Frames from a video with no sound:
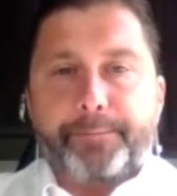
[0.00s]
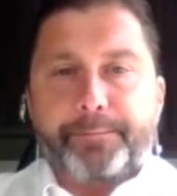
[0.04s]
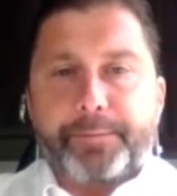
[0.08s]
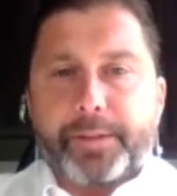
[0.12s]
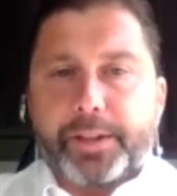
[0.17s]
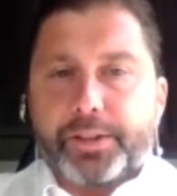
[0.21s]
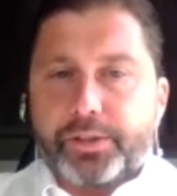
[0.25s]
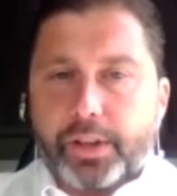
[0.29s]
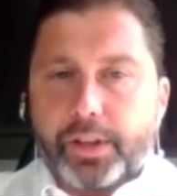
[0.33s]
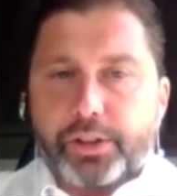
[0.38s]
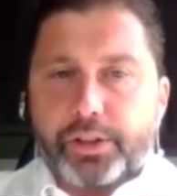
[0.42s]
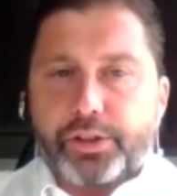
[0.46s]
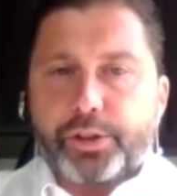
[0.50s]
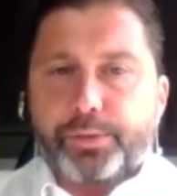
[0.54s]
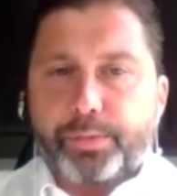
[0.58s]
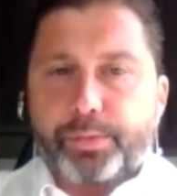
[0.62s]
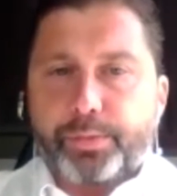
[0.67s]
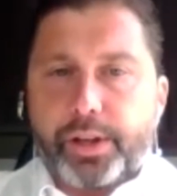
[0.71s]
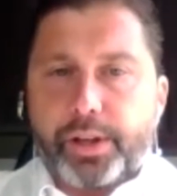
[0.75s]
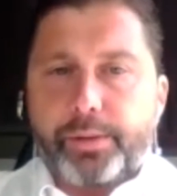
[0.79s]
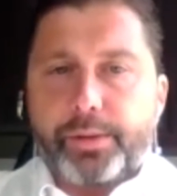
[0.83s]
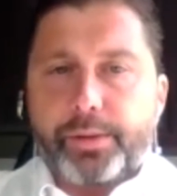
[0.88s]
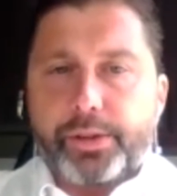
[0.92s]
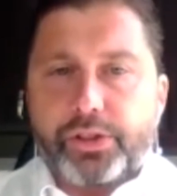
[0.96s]
It's not just
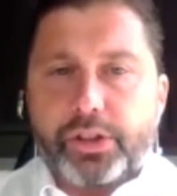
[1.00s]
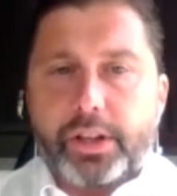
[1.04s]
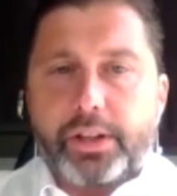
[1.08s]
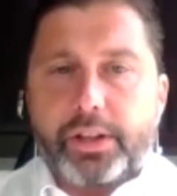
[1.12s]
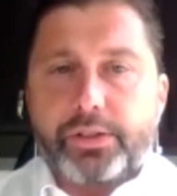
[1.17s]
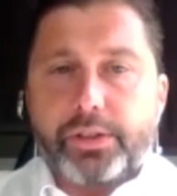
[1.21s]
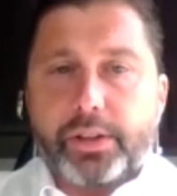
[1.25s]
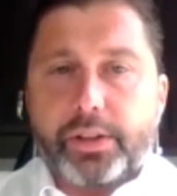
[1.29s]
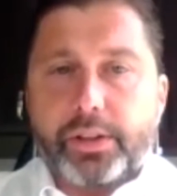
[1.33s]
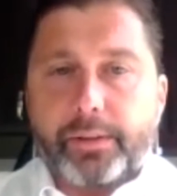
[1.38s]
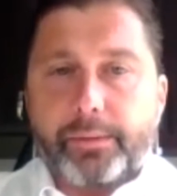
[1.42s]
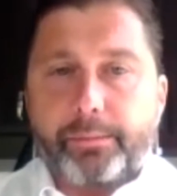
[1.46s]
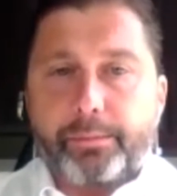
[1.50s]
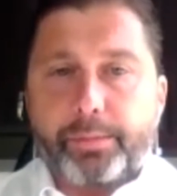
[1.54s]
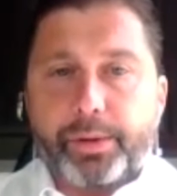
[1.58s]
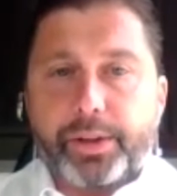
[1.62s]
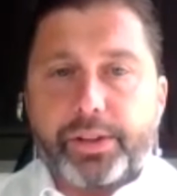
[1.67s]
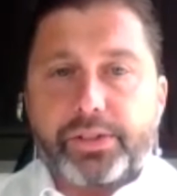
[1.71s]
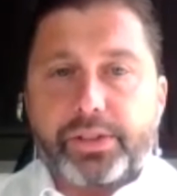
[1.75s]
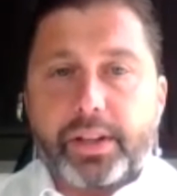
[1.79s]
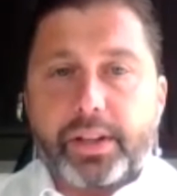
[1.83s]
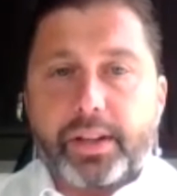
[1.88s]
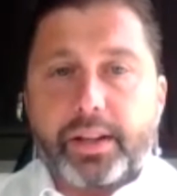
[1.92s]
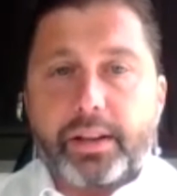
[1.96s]
putting the machines in, but
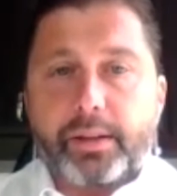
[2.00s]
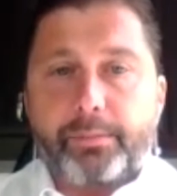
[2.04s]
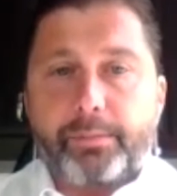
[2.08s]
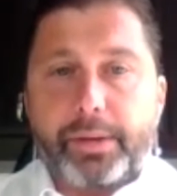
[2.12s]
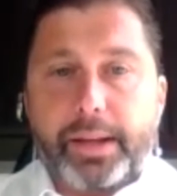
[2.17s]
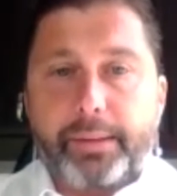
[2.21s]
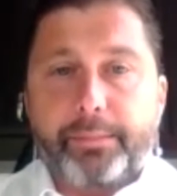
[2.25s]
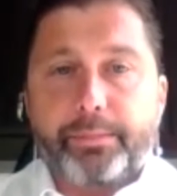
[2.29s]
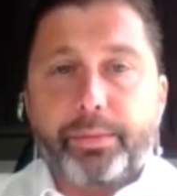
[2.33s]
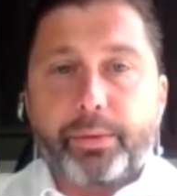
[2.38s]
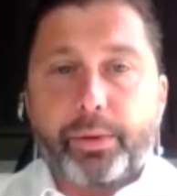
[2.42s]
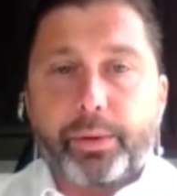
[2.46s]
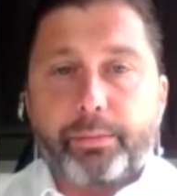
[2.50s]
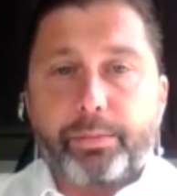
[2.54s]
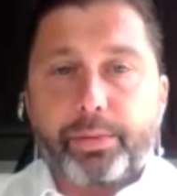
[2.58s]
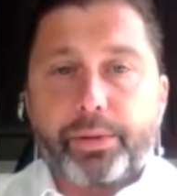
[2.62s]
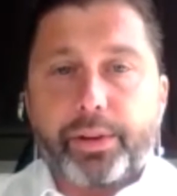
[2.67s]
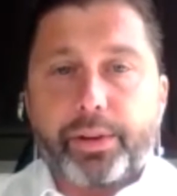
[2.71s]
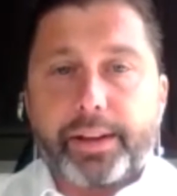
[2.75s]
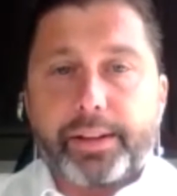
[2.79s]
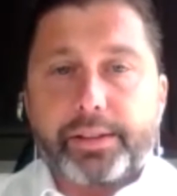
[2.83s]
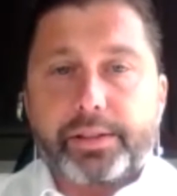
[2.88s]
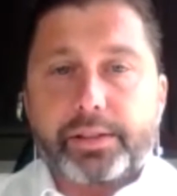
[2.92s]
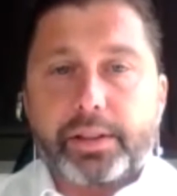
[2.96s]
it's getting the people in
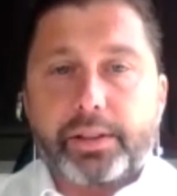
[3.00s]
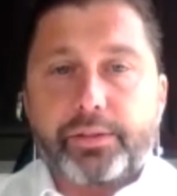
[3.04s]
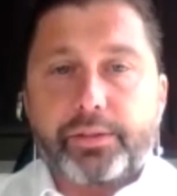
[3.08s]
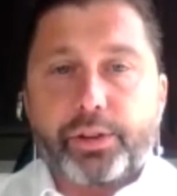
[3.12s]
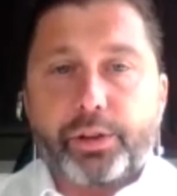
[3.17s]
place. And if